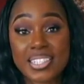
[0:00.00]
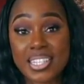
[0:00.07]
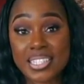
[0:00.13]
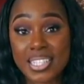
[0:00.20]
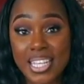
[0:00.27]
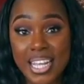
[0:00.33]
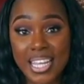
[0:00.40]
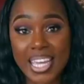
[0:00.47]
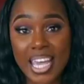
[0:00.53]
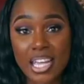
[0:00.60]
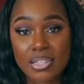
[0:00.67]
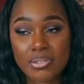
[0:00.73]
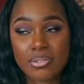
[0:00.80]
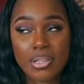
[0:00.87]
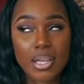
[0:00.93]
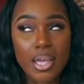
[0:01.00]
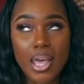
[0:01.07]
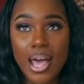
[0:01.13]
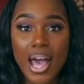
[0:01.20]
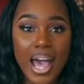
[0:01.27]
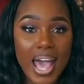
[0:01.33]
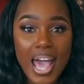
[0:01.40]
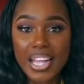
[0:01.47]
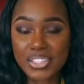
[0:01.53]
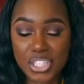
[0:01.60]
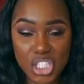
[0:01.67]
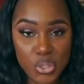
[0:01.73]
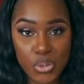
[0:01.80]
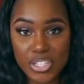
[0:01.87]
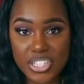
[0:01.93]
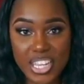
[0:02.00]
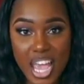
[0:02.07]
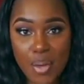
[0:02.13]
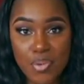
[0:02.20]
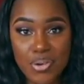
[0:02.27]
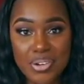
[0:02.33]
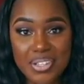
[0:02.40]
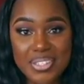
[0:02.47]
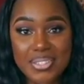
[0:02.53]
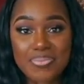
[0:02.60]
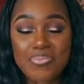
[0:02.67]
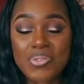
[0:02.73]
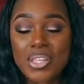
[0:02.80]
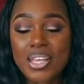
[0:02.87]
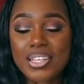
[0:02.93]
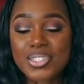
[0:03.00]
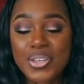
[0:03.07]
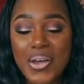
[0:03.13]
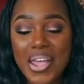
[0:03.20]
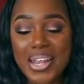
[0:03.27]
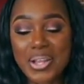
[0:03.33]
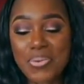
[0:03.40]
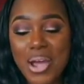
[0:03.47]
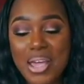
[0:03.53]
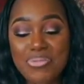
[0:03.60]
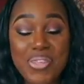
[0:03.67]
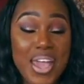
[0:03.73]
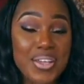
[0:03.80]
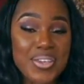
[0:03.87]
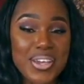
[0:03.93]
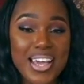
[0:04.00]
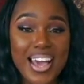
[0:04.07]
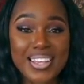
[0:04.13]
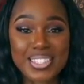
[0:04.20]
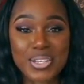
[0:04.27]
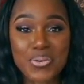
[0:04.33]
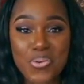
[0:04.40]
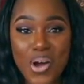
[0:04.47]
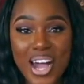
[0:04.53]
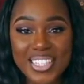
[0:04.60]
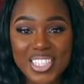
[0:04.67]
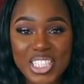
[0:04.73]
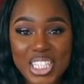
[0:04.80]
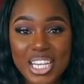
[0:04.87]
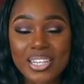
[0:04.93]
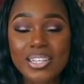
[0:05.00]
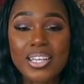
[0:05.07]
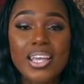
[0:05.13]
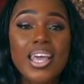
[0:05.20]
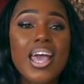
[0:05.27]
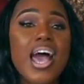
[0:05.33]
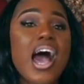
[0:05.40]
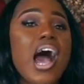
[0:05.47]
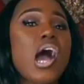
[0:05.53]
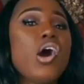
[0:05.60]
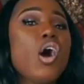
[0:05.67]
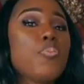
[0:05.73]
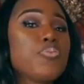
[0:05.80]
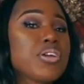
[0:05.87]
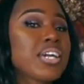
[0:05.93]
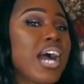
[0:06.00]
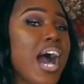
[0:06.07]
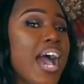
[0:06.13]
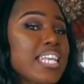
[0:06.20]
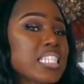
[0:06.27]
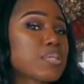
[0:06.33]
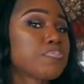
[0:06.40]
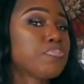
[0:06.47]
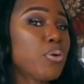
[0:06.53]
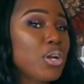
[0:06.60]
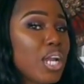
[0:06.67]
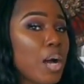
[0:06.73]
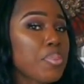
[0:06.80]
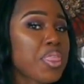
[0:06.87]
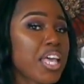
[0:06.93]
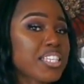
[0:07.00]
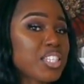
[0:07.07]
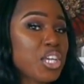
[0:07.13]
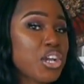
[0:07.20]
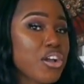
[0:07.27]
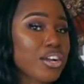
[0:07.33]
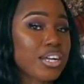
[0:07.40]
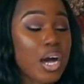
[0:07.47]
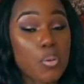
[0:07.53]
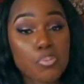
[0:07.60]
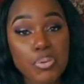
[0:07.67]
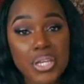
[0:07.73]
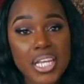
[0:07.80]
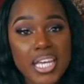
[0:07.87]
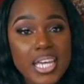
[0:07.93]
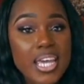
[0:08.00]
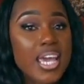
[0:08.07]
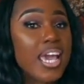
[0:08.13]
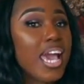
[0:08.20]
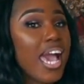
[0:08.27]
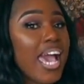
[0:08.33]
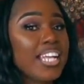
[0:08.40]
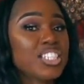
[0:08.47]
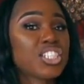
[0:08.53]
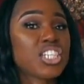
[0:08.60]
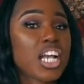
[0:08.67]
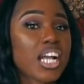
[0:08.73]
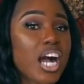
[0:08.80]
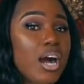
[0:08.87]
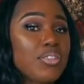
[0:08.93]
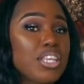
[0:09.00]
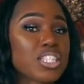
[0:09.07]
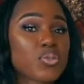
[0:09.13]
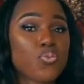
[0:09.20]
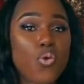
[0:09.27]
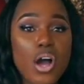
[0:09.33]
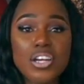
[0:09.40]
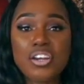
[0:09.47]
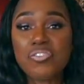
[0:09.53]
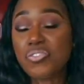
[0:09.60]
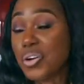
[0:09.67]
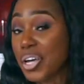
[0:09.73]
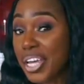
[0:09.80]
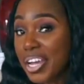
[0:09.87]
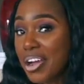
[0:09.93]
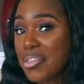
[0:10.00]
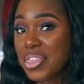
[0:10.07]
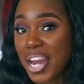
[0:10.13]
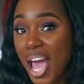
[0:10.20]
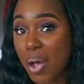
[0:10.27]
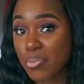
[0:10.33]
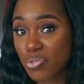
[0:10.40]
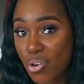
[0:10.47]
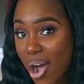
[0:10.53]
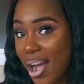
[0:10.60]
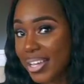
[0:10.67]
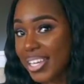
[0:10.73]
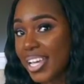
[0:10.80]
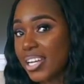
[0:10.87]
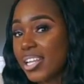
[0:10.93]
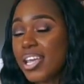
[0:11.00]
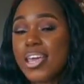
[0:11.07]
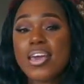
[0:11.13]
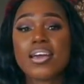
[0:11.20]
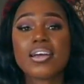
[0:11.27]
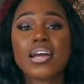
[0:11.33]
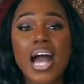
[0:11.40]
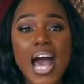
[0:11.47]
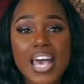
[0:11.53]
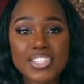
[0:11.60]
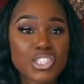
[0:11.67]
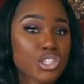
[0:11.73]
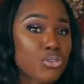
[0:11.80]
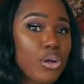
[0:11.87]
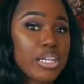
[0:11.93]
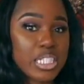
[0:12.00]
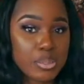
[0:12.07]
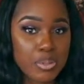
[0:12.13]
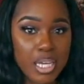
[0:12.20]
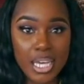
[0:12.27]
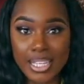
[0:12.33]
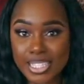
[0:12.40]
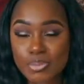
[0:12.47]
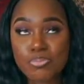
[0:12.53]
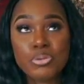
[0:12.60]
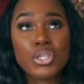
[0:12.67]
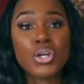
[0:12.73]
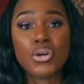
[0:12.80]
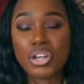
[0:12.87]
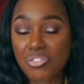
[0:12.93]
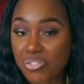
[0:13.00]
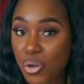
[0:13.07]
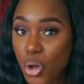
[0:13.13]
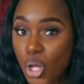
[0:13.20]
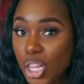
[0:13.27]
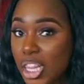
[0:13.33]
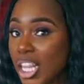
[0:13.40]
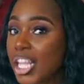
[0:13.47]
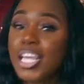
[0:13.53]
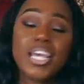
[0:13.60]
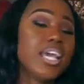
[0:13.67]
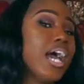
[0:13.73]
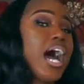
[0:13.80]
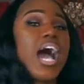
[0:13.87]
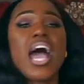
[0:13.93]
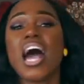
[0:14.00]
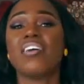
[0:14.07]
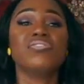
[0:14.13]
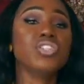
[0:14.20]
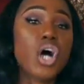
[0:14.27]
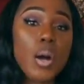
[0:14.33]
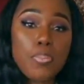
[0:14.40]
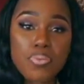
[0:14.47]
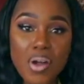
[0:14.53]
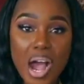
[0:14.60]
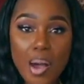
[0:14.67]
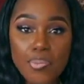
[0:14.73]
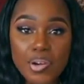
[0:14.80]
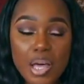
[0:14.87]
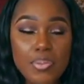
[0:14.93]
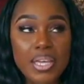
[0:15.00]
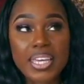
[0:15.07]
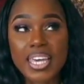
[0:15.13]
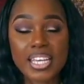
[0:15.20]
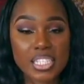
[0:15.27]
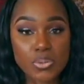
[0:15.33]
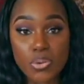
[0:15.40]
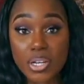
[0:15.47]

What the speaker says: as I said again, I had to switch cameras. So anyway, thank you guys for watching. I hope you guys pull up this hair company and check out this wonderful hair that I'm rocking. Guys, trust me, it's beautiful. I have no problem, and guess